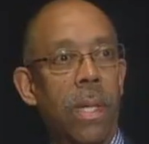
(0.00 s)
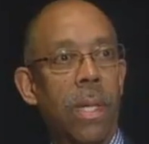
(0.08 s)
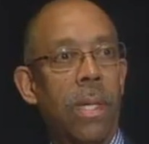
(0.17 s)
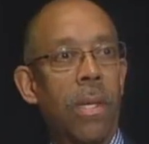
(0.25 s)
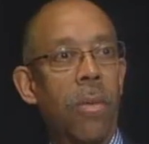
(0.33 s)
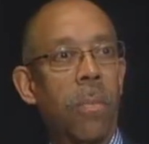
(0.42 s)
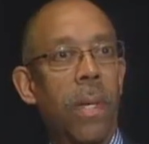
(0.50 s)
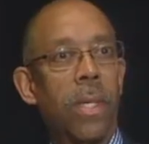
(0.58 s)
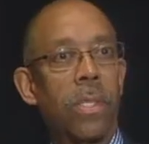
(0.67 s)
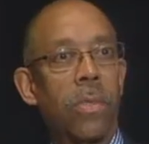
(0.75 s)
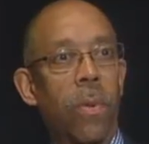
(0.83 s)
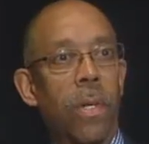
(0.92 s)
near
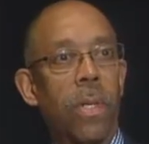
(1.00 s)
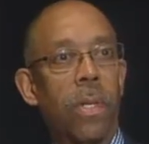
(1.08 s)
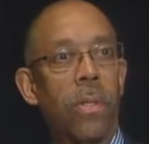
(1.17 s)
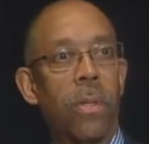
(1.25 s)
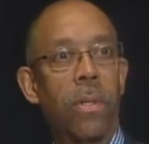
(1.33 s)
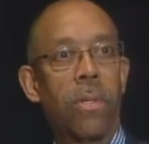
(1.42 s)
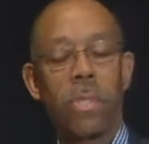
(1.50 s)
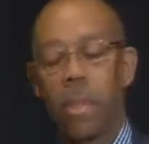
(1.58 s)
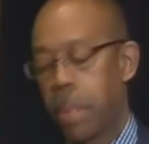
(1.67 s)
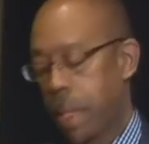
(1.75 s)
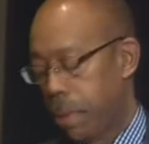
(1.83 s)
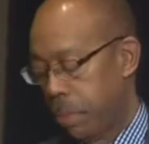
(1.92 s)
places where you could do your
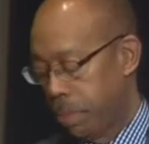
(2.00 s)
shipping.